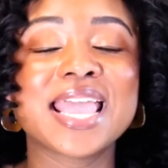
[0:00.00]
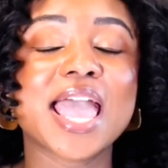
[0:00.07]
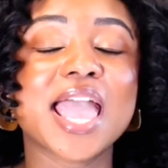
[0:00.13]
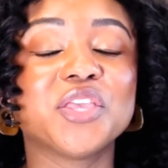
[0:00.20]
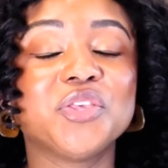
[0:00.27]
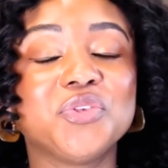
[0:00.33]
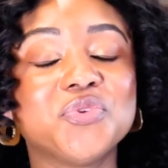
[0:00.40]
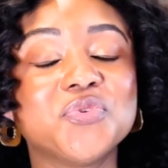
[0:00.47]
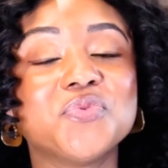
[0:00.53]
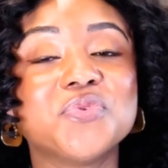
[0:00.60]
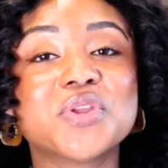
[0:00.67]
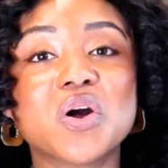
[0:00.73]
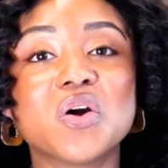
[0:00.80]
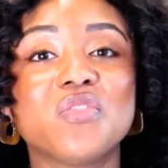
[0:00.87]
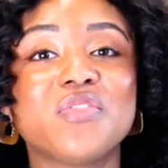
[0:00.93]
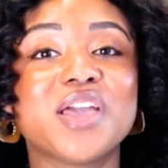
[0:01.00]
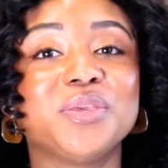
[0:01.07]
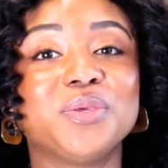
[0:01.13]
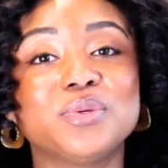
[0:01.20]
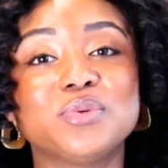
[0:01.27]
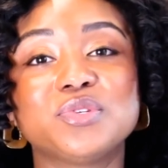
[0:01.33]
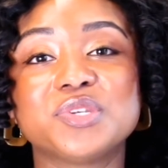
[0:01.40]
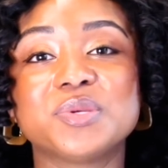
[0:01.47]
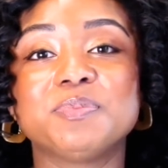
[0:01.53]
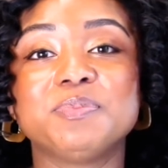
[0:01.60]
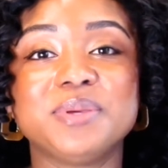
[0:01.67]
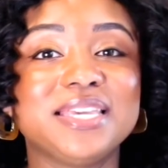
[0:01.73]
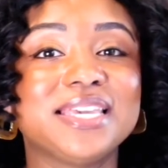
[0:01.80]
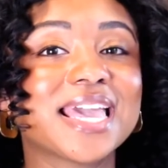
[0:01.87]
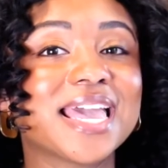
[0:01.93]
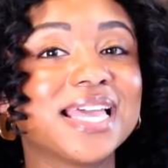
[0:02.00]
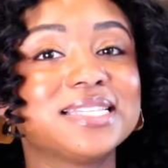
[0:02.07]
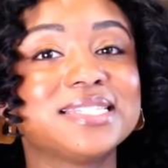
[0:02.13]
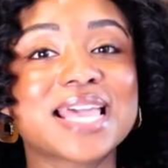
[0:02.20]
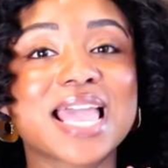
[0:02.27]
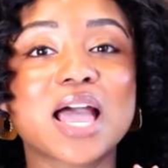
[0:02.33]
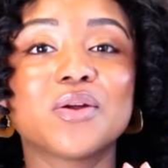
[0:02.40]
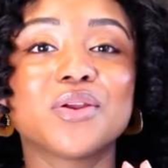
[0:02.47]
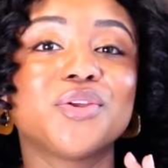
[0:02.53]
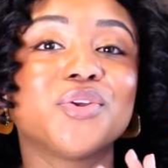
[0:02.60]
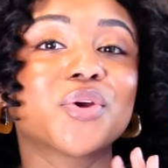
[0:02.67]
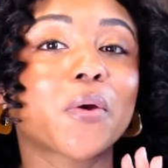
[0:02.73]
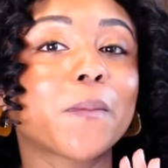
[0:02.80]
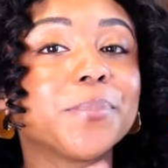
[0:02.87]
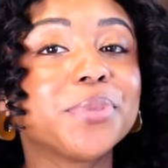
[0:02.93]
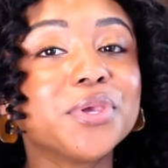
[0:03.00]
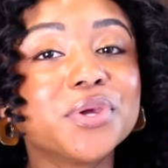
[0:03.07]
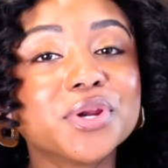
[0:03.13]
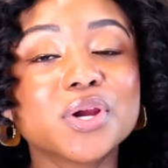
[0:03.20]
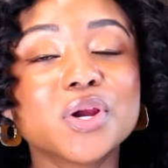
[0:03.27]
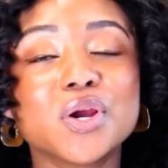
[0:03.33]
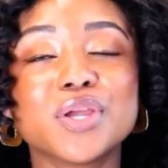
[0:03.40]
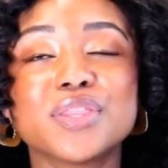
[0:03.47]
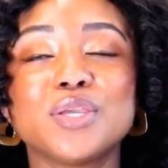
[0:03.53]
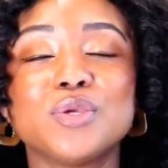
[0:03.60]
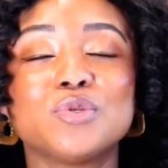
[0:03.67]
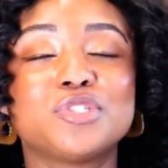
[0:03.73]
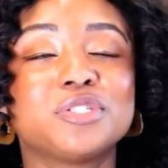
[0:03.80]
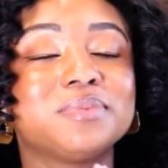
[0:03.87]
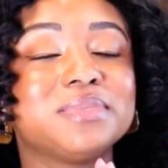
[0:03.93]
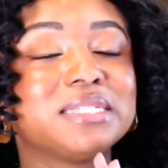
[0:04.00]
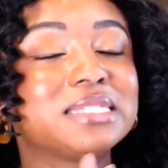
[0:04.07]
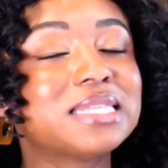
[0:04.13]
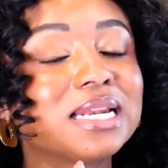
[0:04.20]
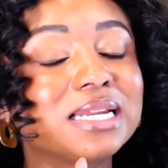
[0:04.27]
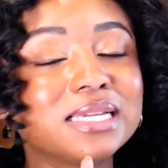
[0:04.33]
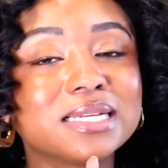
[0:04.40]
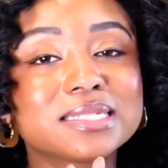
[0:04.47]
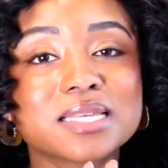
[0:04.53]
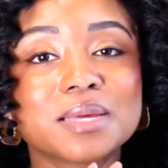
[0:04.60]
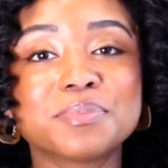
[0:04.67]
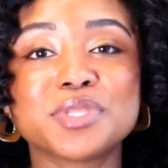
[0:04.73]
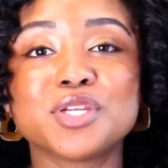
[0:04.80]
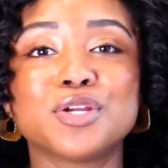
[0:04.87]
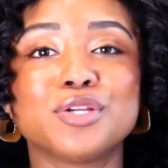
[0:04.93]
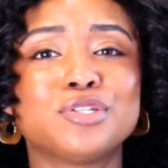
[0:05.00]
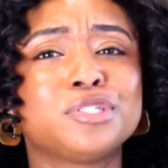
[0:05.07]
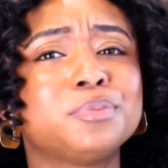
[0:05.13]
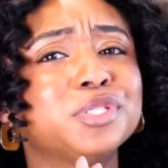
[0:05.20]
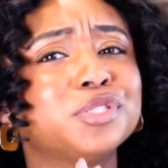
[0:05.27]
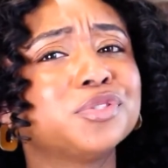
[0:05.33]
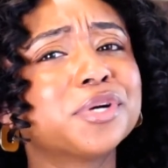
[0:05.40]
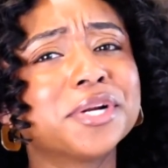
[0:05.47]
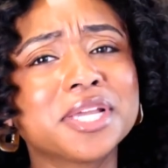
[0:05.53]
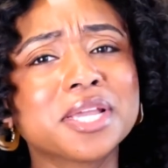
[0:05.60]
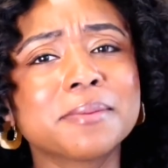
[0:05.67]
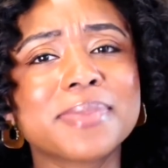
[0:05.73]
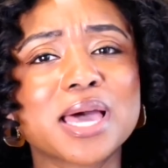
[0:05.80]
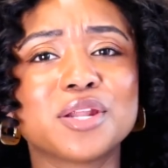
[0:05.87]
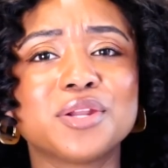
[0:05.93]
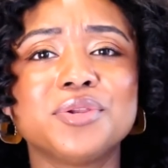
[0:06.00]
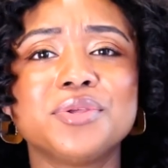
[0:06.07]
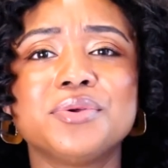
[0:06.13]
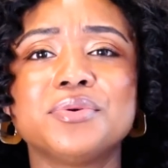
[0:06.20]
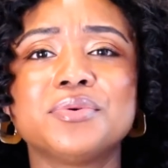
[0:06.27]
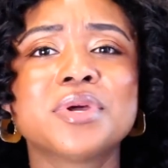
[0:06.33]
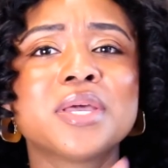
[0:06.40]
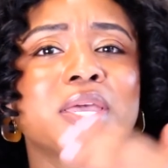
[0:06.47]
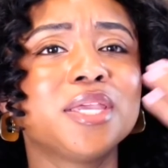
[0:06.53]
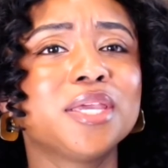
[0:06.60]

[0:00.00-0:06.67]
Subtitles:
and you know that you should be head down in your computer, or that you should be studying something, or you should be learning about a new,